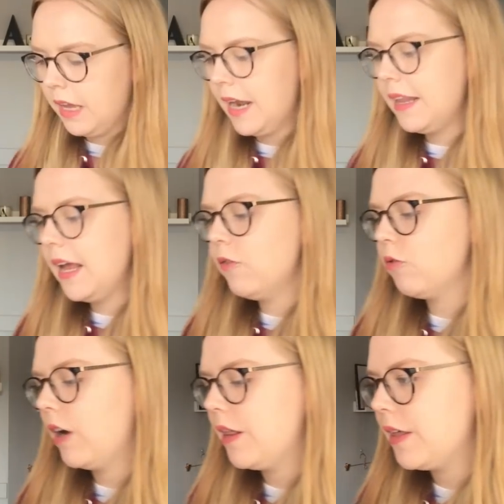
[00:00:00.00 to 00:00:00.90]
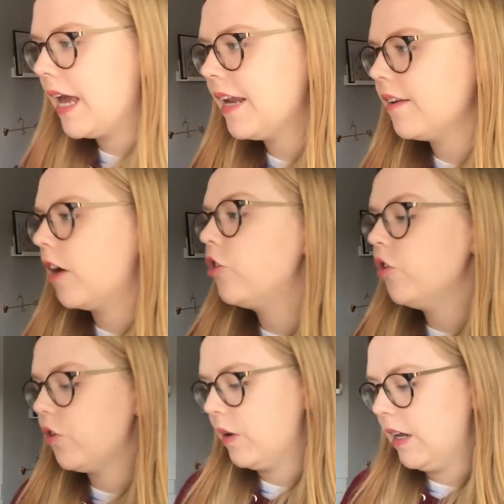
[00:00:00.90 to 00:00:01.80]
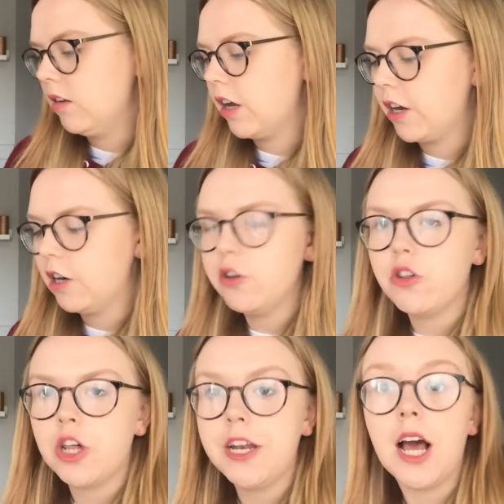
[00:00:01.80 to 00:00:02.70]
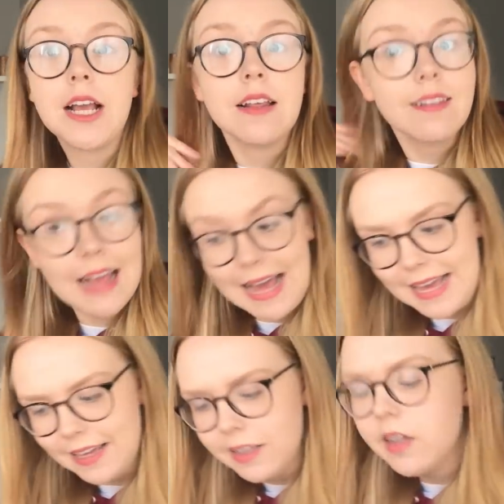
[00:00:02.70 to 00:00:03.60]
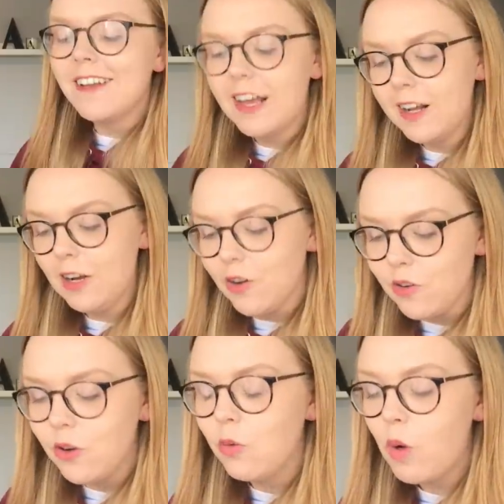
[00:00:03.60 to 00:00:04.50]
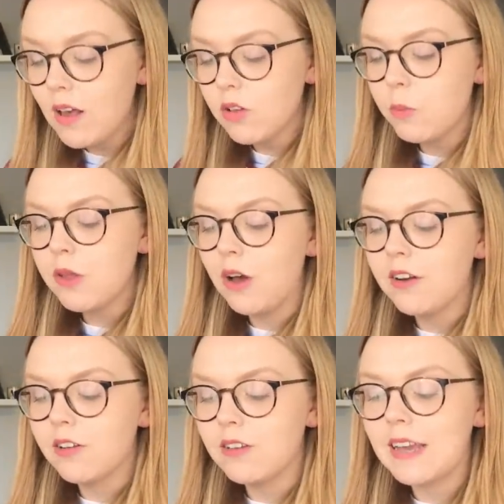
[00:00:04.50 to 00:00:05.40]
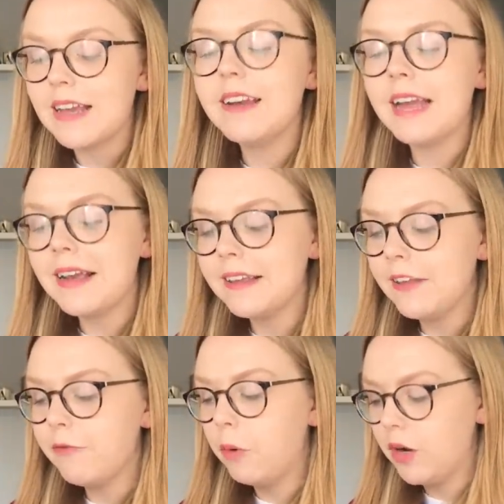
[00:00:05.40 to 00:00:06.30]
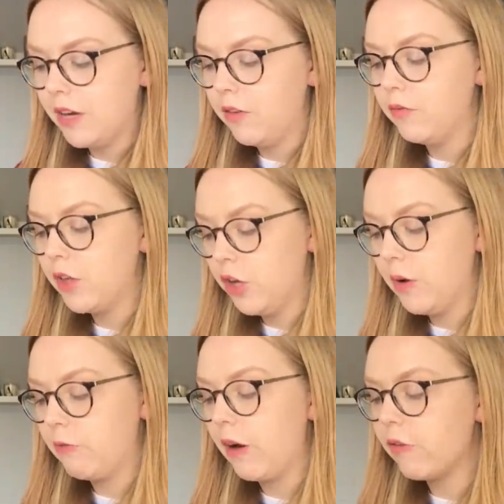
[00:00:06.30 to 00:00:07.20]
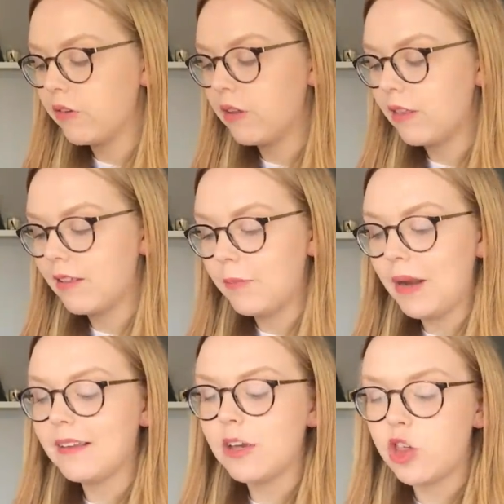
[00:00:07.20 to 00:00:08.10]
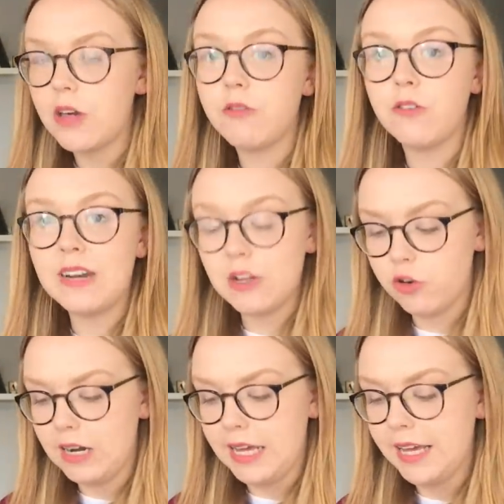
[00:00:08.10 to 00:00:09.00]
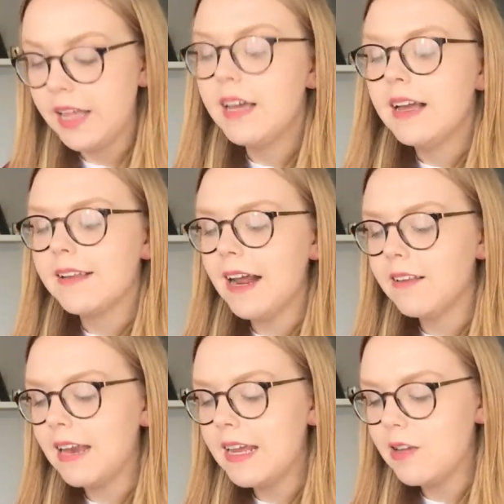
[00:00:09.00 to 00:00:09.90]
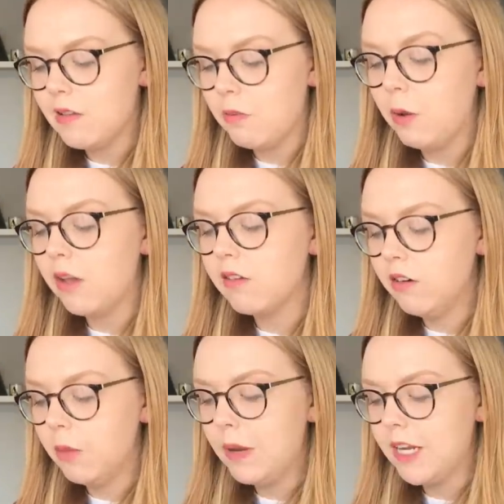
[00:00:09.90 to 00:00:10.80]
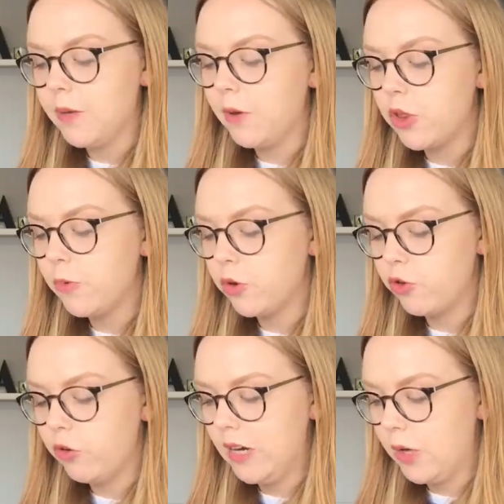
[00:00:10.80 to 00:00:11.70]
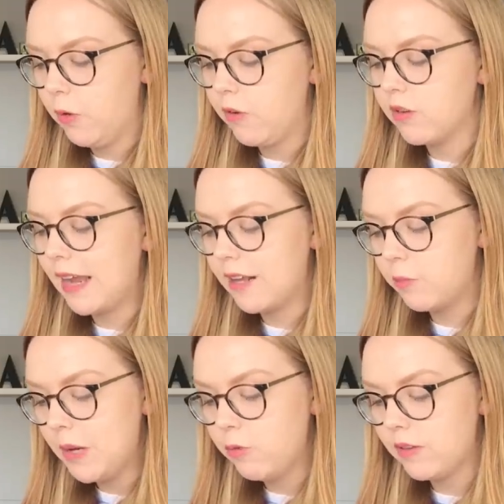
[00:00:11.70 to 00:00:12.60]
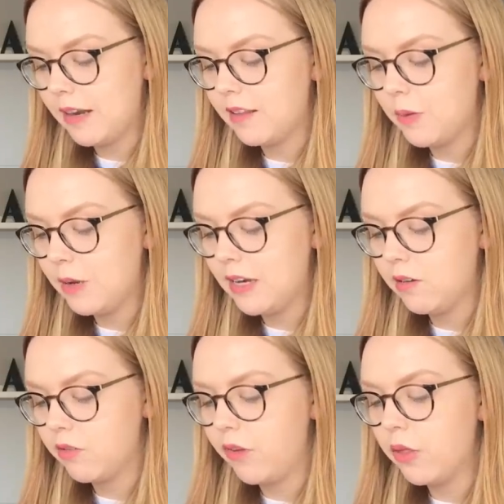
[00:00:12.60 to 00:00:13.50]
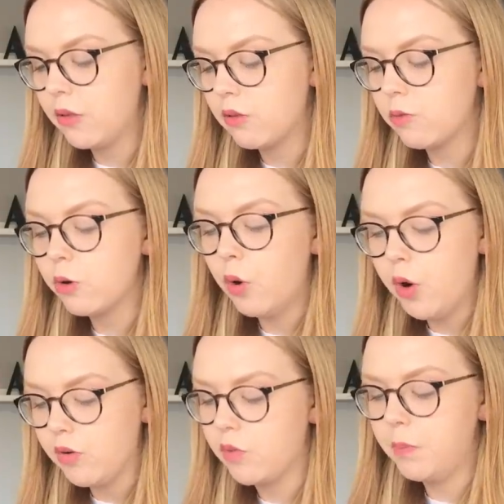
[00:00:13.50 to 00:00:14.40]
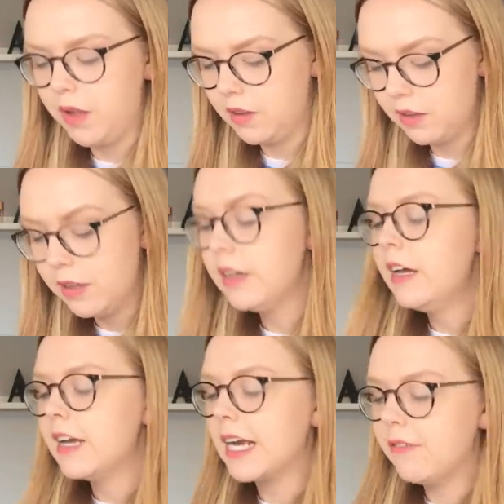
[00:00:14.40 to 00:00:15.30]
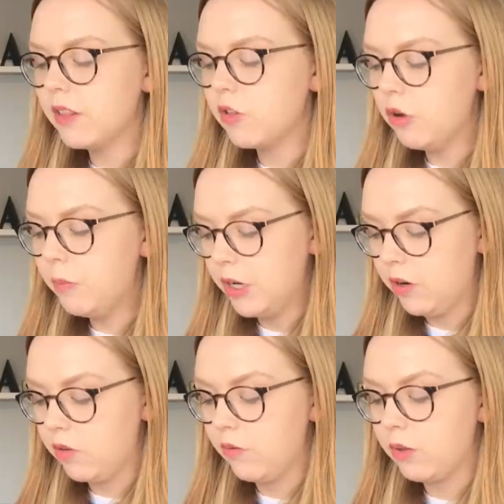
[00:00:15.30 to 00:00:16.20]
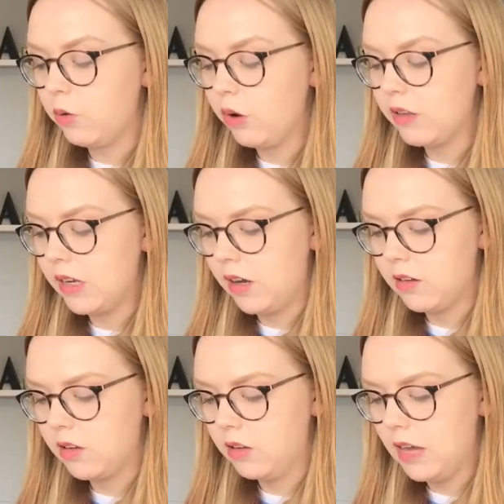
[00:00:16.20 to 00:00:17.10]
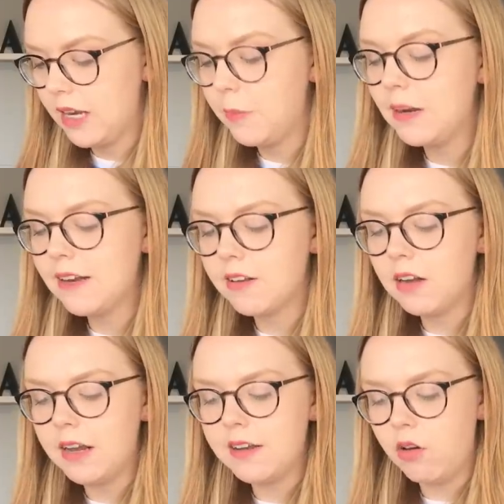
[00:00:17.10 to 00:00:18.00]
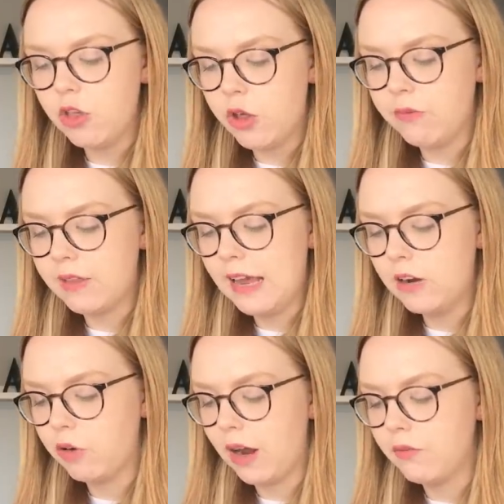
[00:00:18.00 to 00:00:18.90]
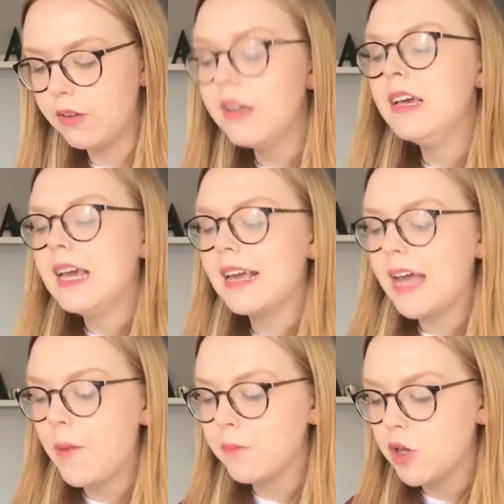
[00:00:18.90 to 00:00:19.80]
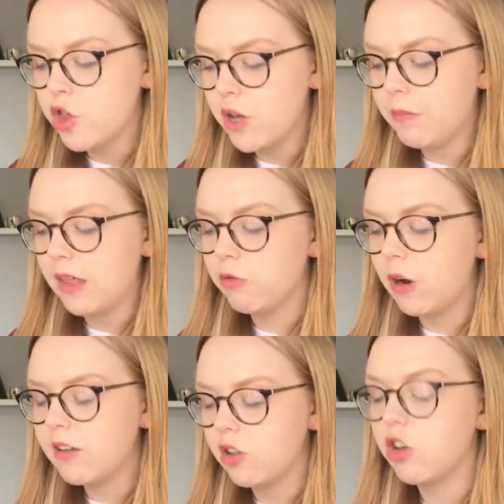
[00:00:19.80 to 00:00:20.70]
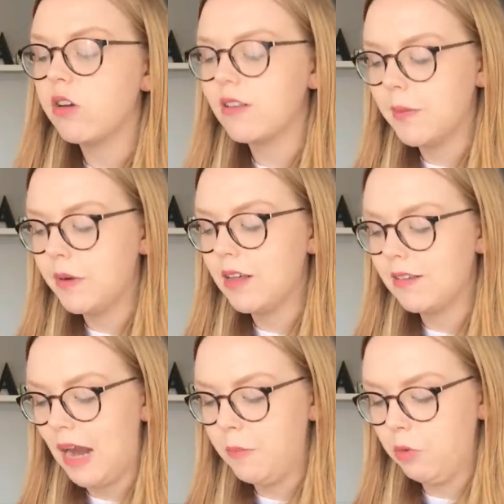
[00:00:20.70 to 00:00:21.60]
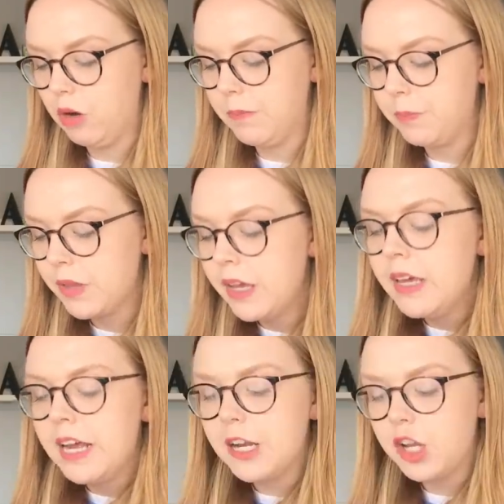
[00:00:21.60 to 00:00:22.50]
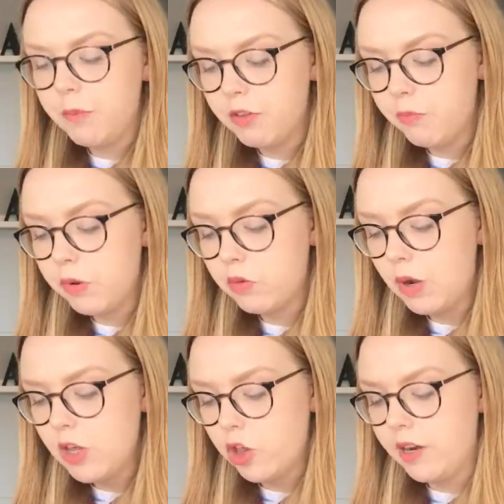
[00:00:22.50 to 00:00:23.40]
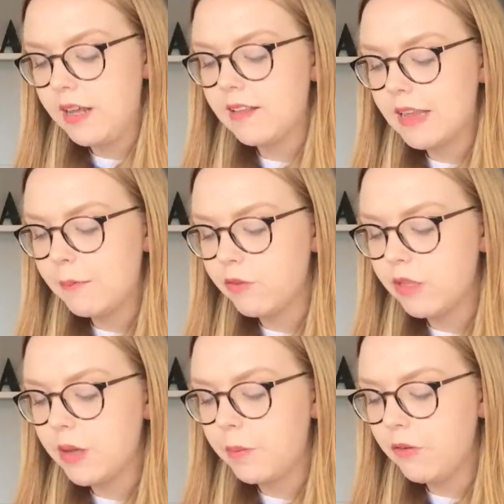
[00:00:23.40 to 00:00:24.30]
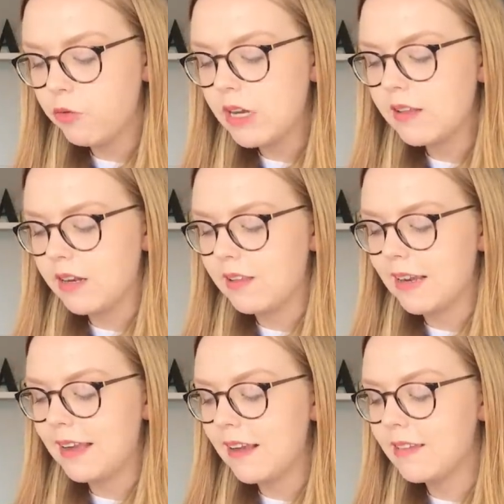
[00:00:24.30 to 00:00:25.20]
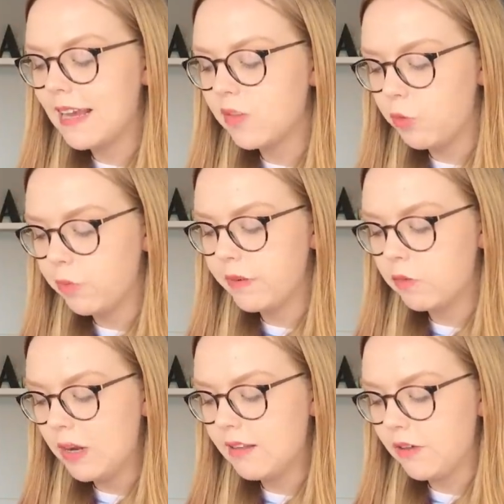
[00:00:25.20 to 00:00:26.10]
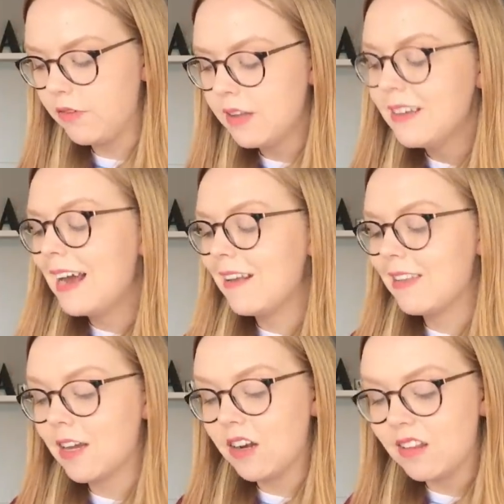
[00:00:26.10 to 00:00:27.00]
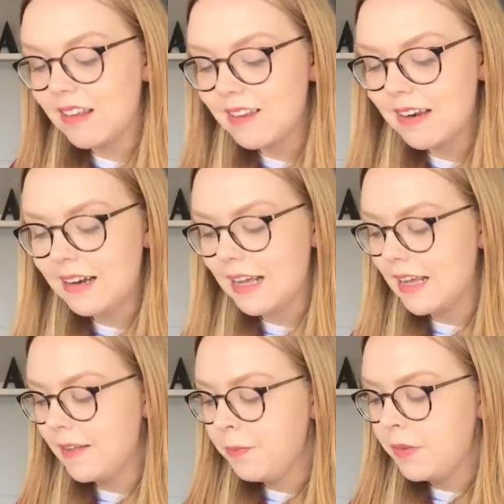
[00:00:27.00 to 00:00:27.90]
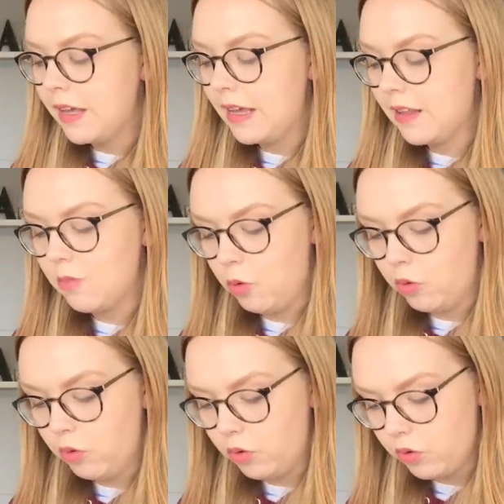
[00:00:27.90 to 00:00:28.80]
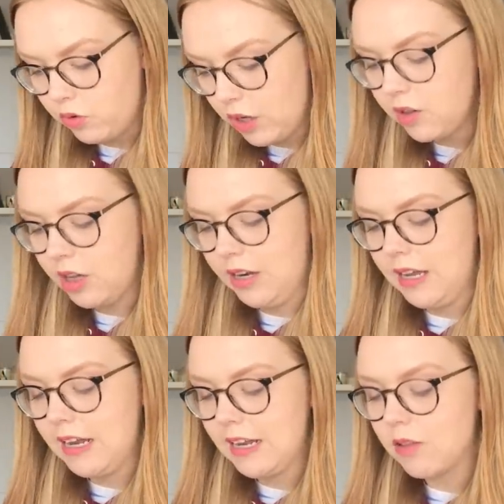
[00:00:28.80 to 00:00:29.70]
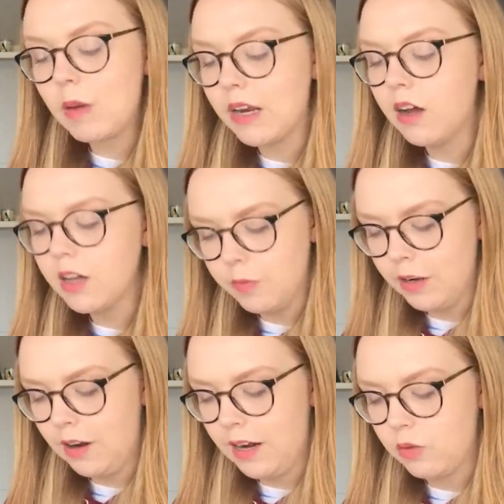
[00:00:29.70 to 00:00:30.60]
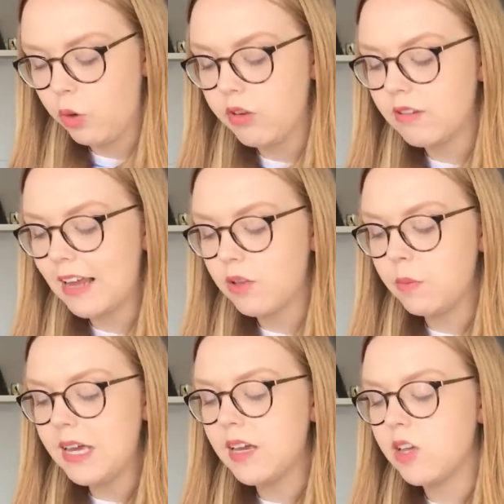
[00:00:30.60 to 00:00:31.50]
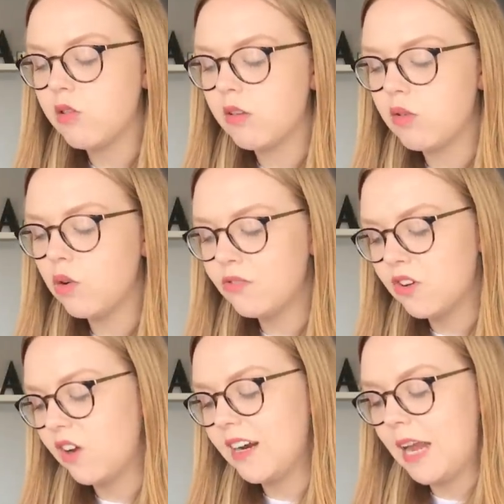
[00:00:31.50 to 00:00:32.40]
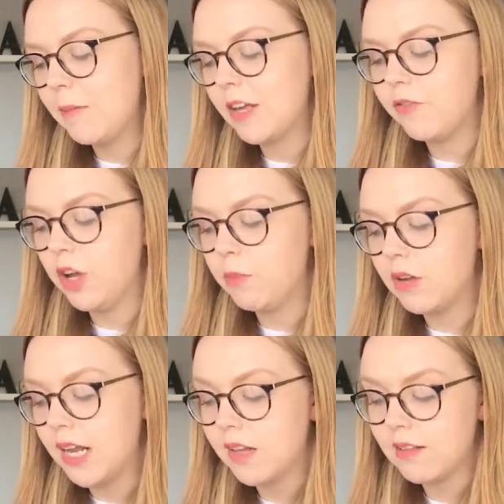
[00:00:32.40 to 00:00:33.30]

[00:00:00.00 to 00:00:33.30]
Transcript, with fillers: And then right at the end, I do a little conclusion. I say, to conclude, whilst both articles take a negative point of view in reference to the semantic shift of literally, text A uses personal opinion much more strongly, whereas text B presents the opinions of others through quotes. But given the dominance of the quotes in the article and the political ideology of the Telegraph, it can be assumed that the writer took a similar standpoint. In terms of persuasion, it seems for the above reasons that text A is more persuasive, as it consistently is more certain in its main argument lines, whereas text B uses soft dynamic verbs like